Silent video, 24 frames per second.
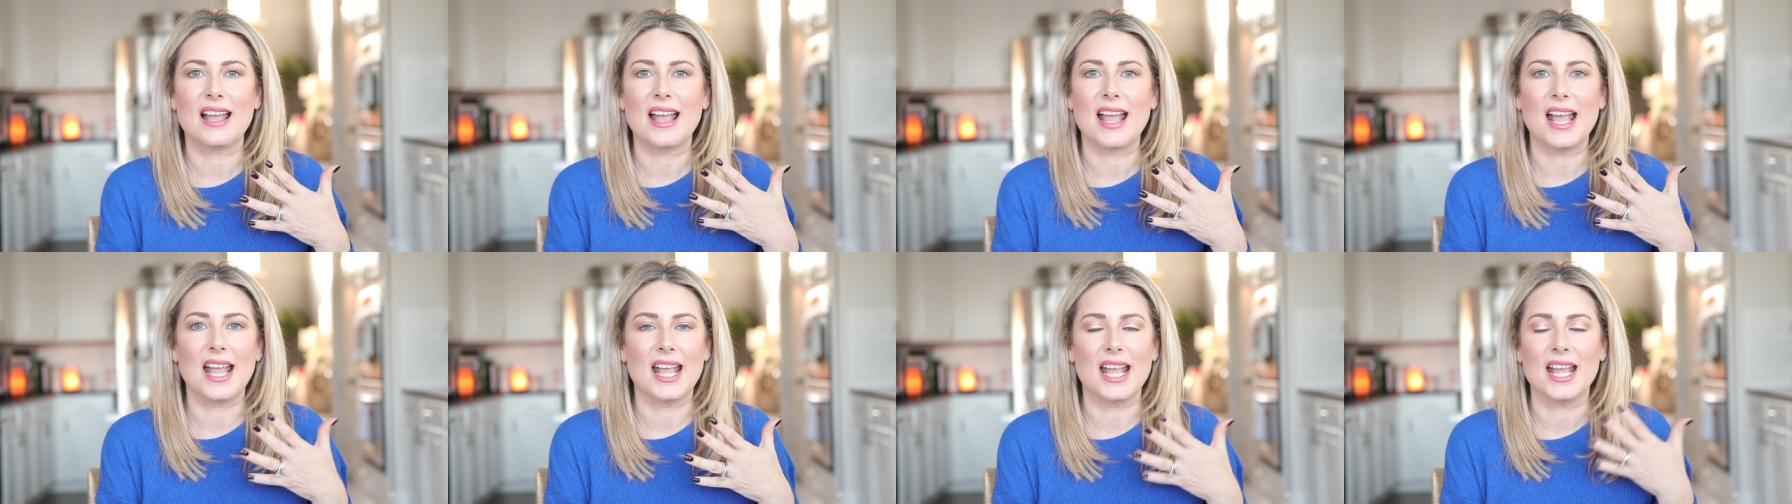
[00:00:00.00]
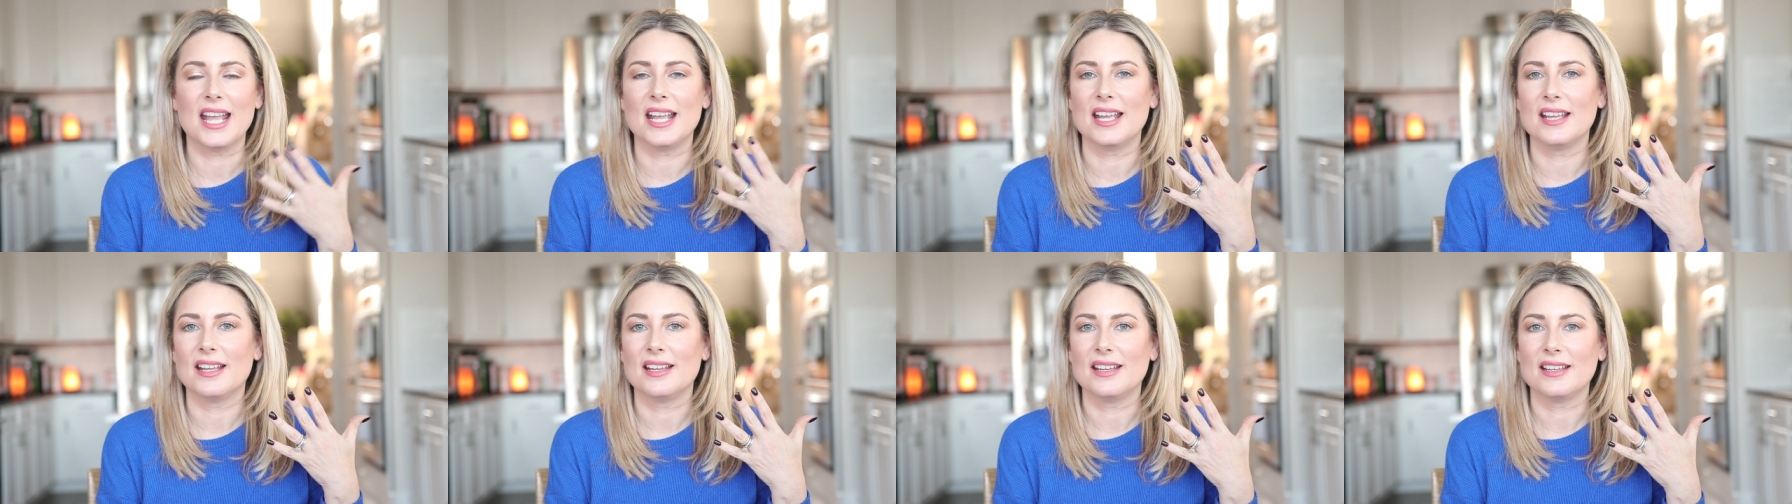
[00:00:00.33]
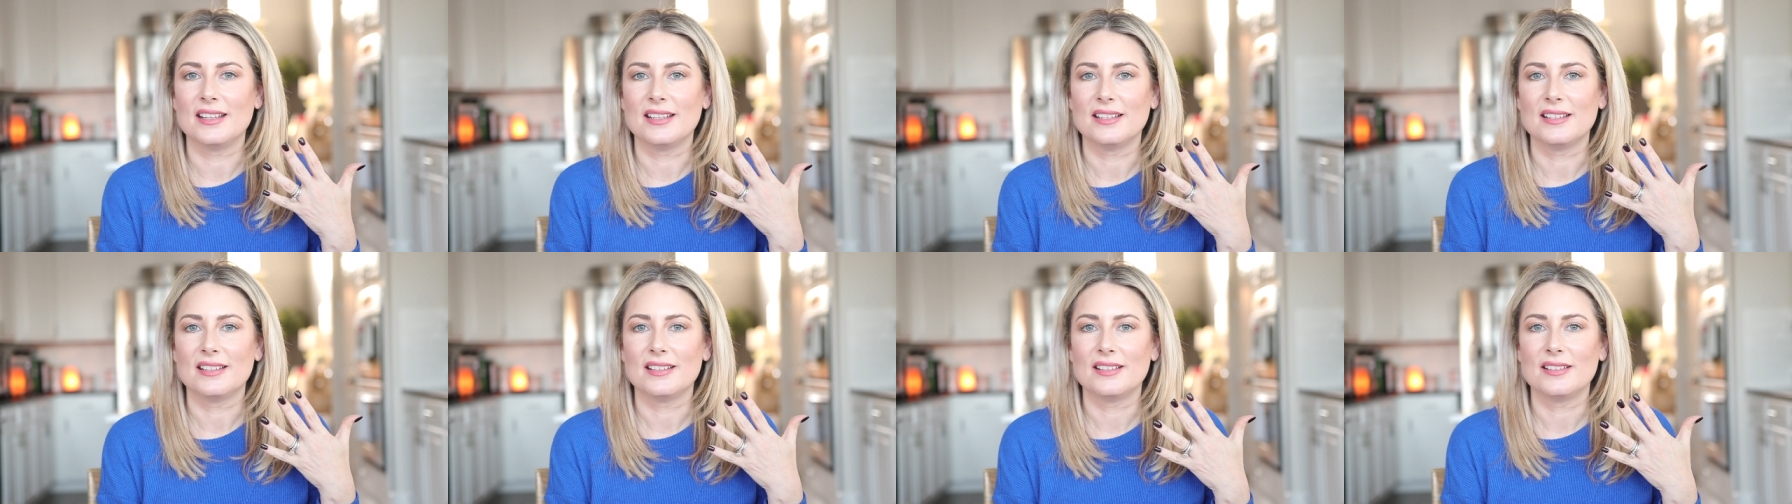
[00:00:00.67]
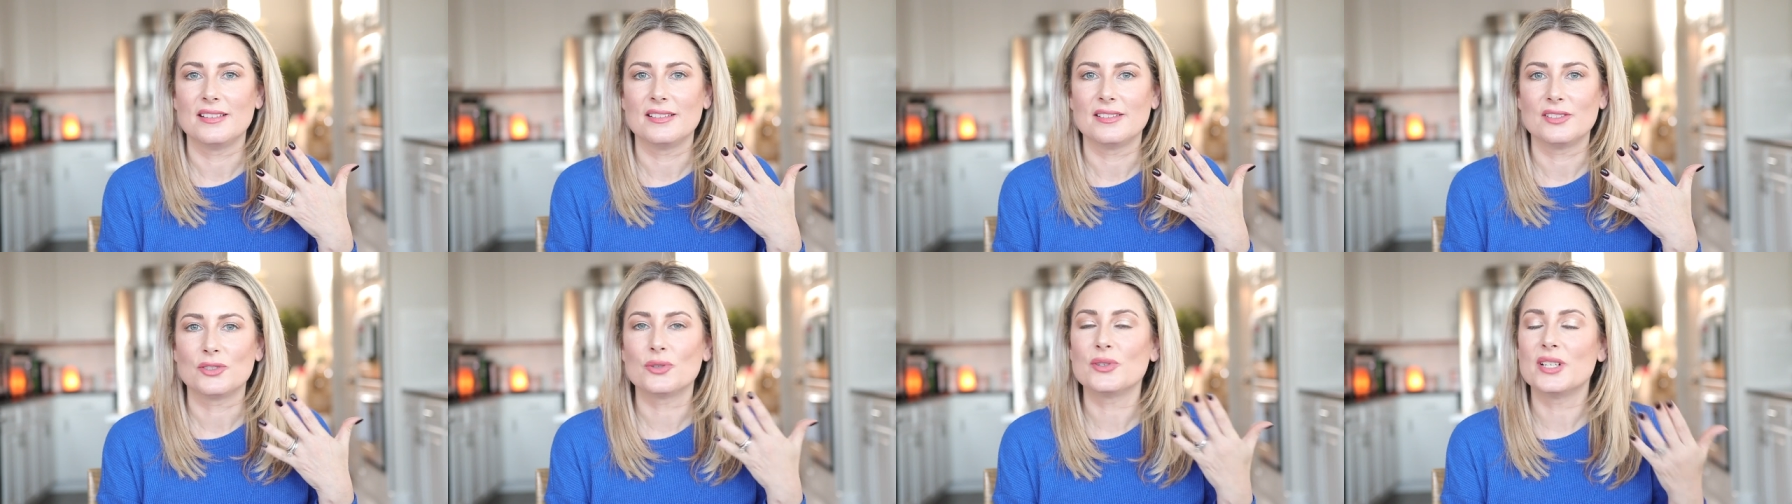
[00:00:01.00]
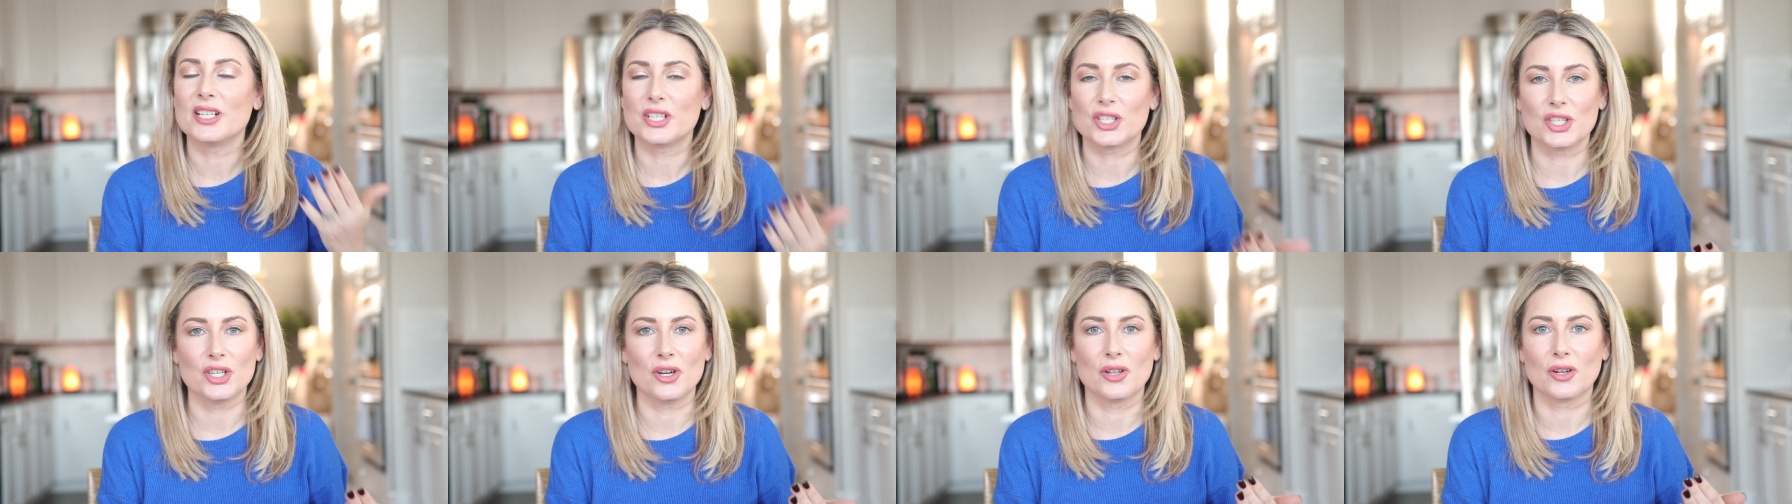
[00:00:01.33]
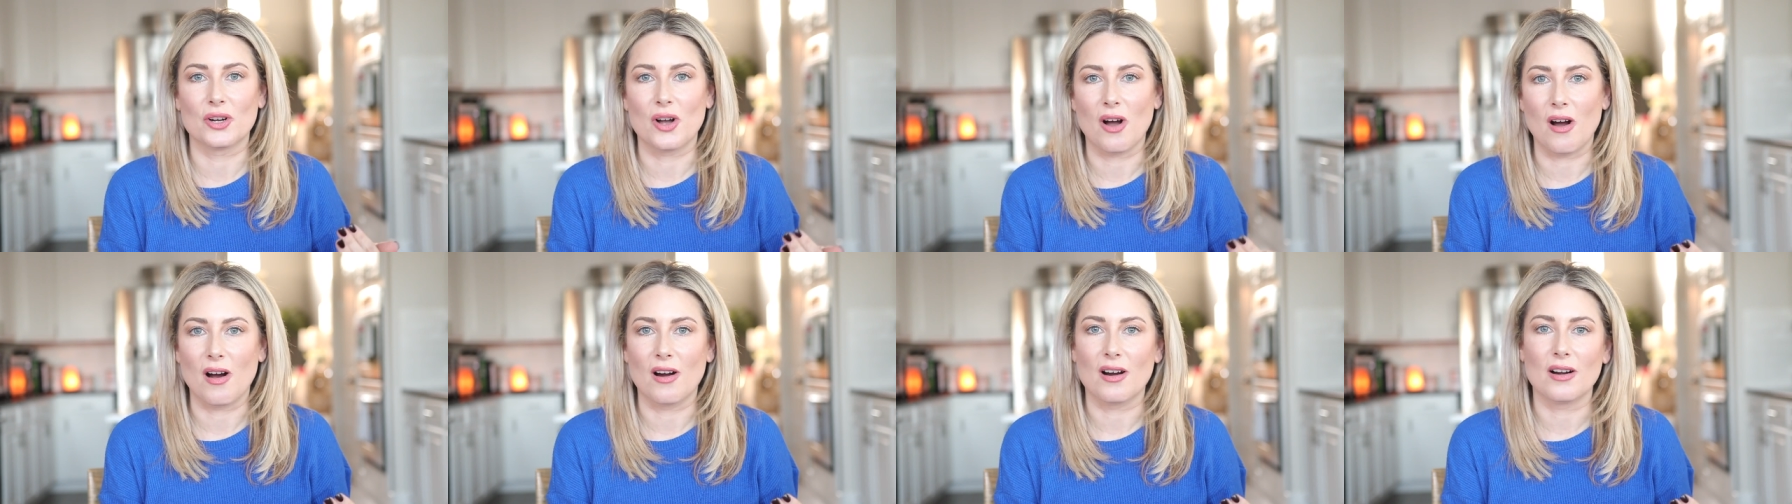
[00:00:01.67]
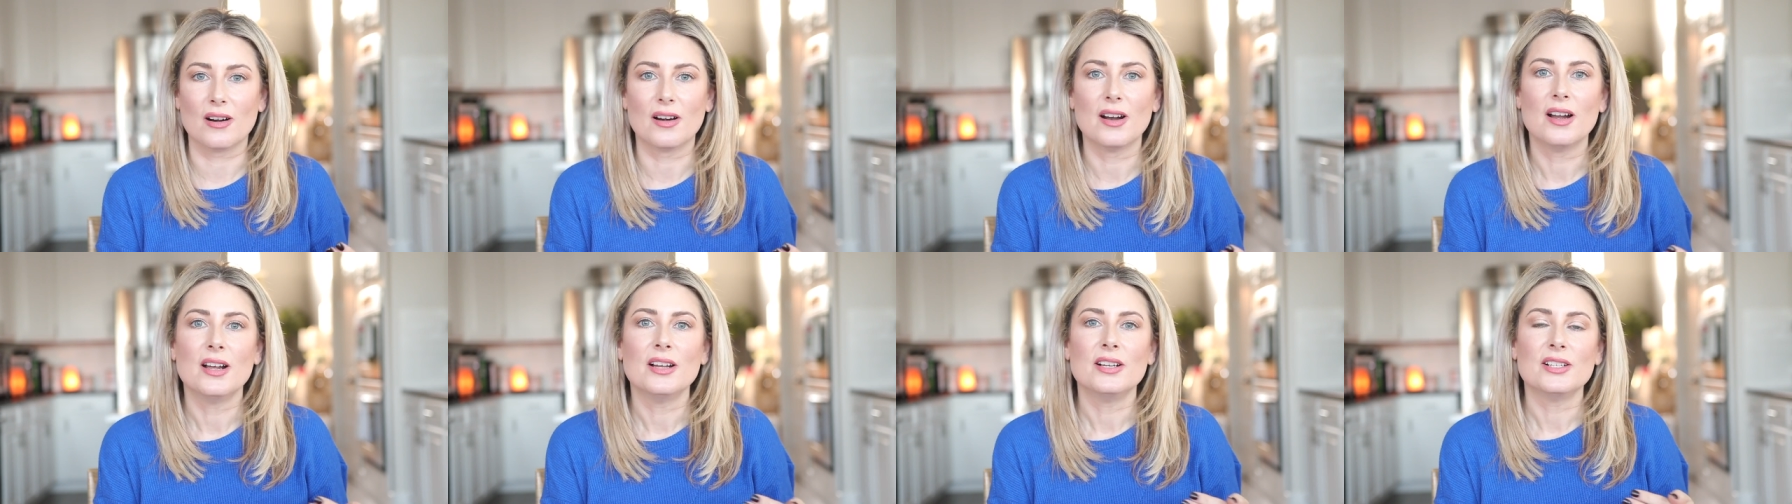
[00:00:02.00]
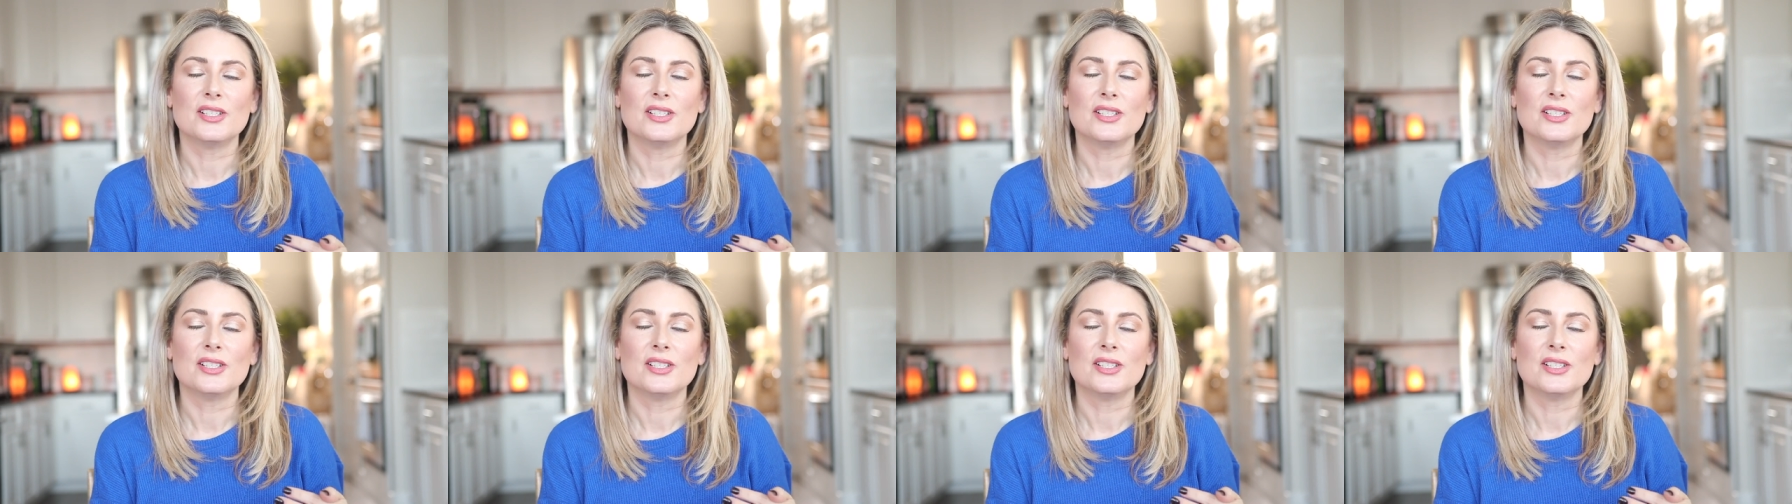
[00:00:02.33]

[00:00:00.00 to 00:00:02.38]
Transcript: a traditional car.